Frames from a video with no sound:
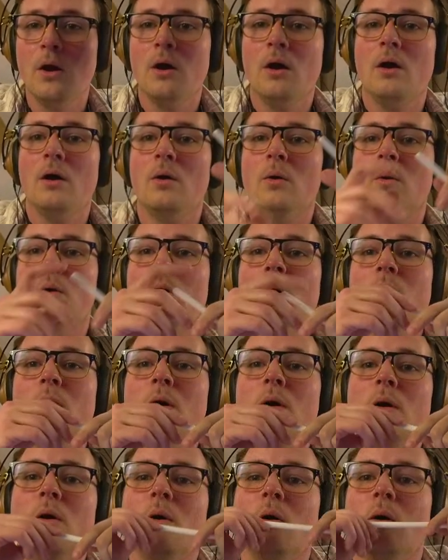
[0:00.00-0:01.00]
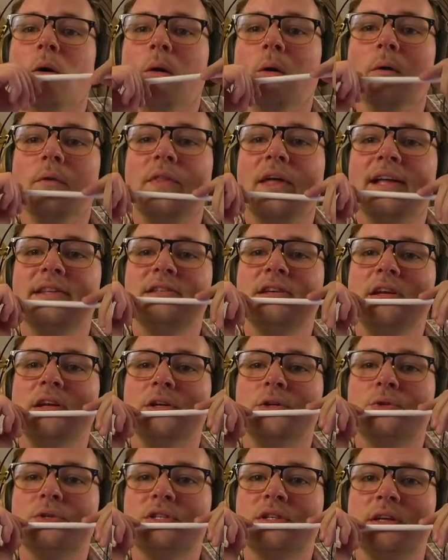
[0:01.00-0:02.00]
Whoa, that's an
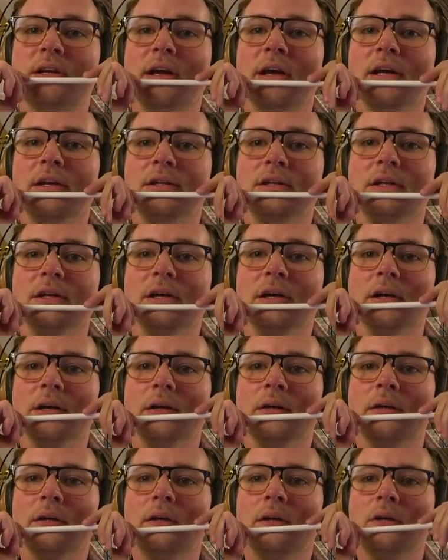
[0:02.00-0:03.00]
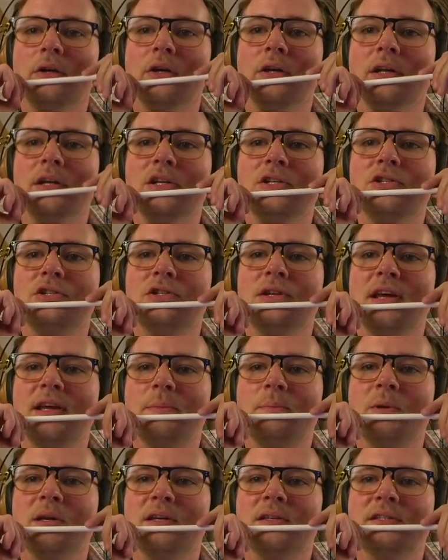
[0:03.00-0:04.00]
interesting idea. Could each snake
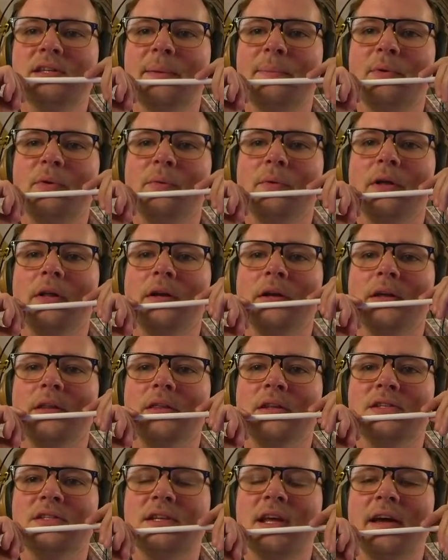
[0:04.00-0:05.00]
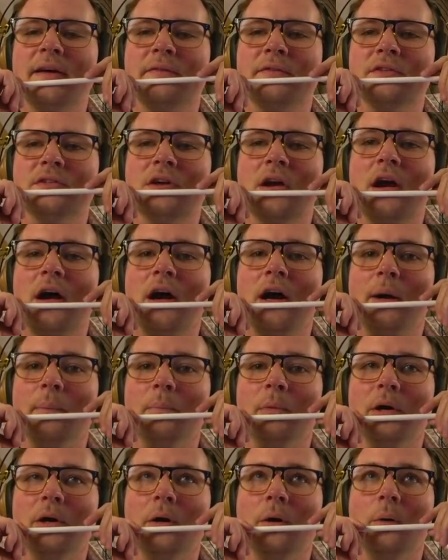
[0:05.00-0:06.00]
be a separate relic in the staff as a
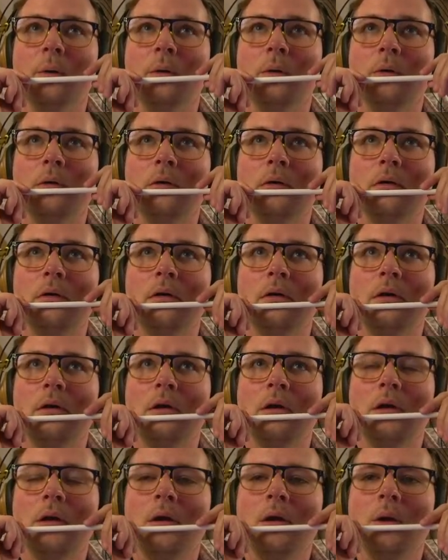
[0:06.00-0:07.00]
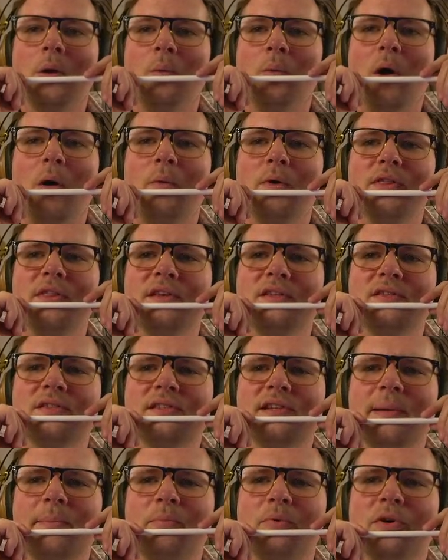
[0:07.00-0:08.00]
combo? What would the
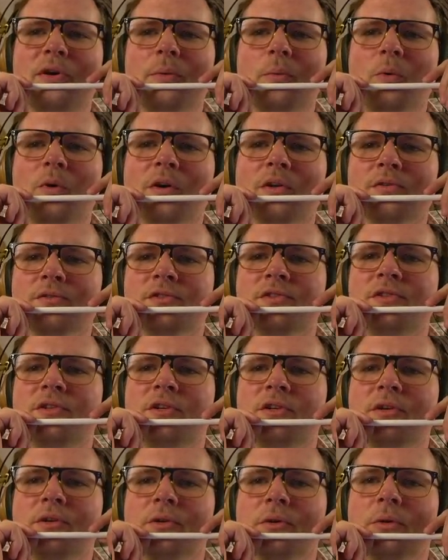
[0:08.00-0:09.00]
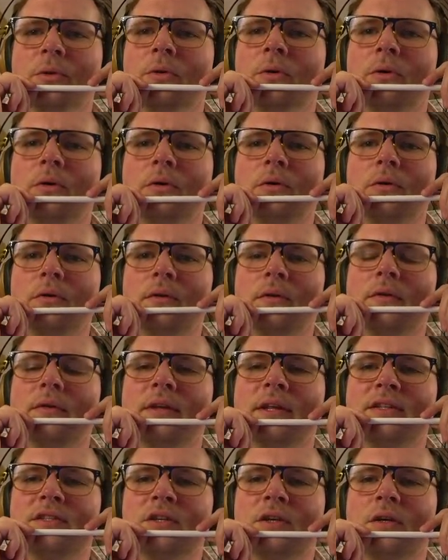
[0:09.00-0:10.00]
separate ones do?
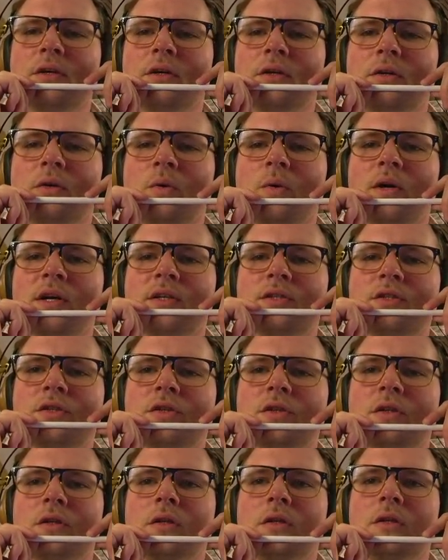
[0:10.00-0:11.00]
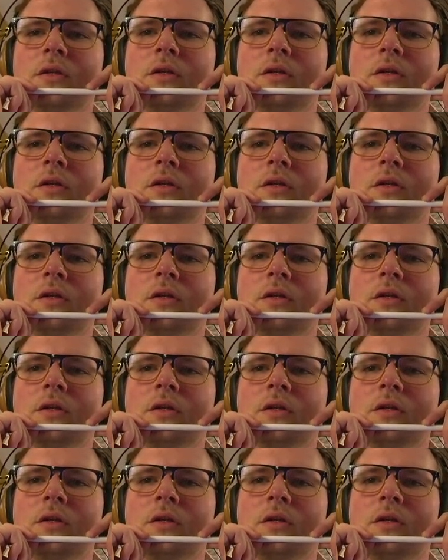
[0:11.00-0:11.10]
That's a good question.